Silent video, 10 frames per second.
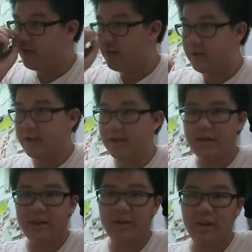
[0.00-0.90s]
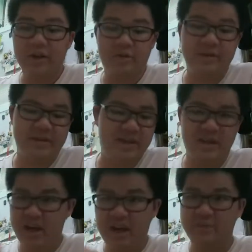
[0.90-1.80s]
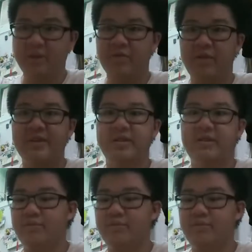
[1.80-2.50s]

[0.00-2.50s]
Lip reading: Not the resin kit, but the resin